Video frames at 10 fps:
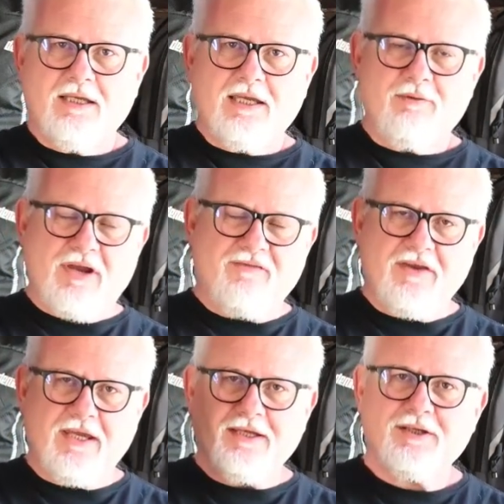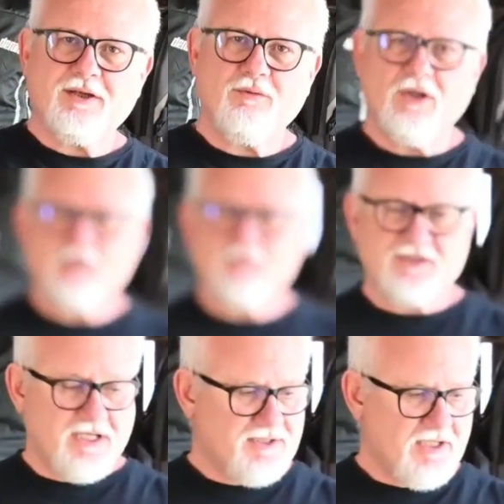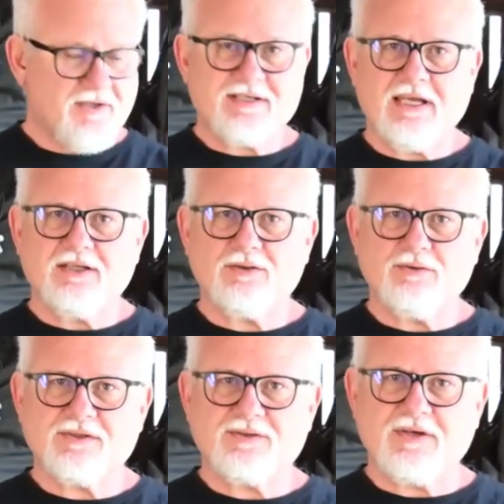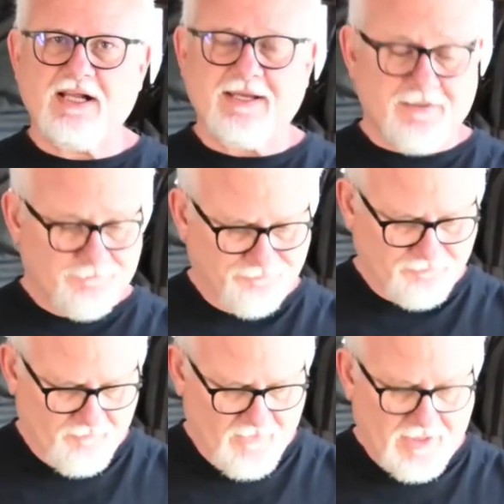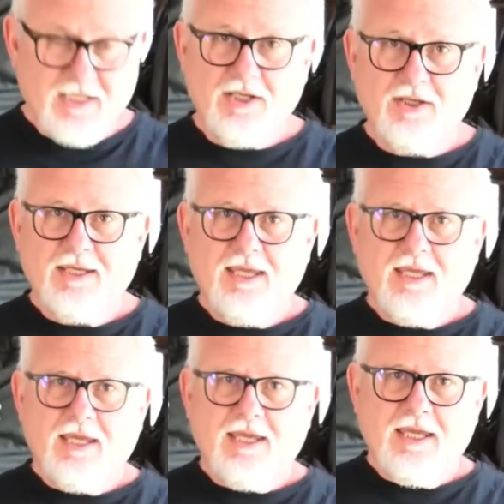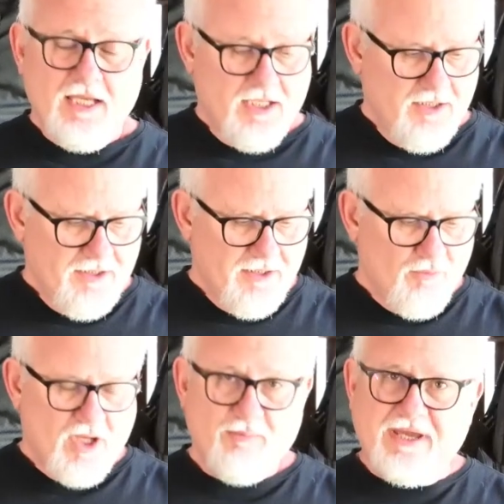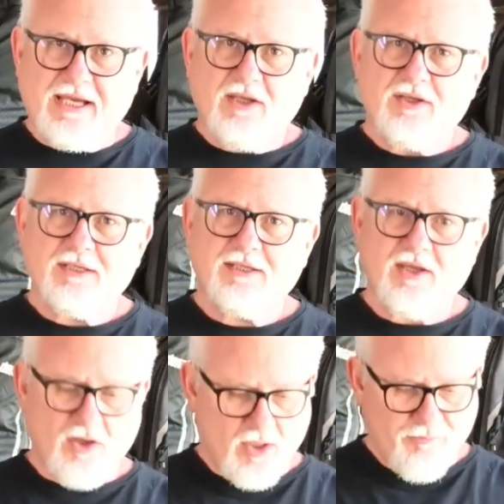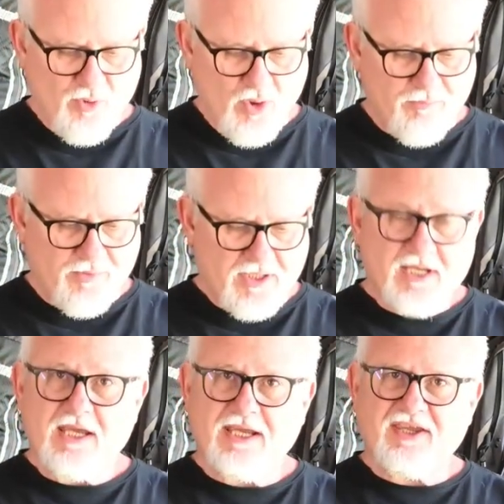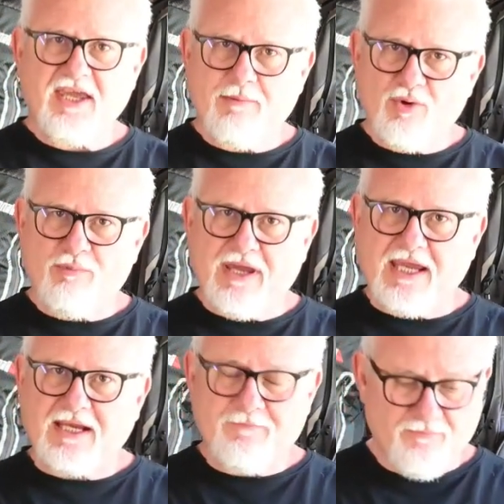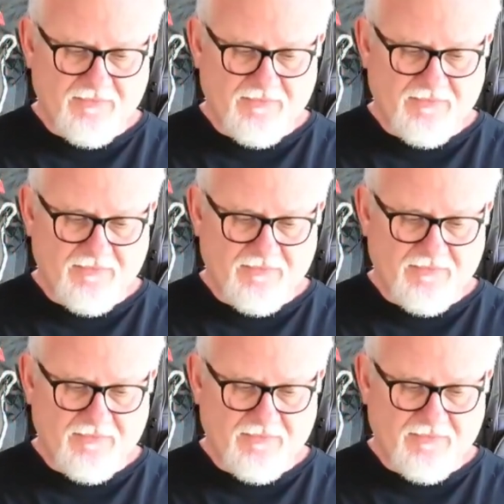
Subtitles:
Hey, Ralph here. Welcome to Geoterrics Outdoors Australia. A little while back I bought a camera bag.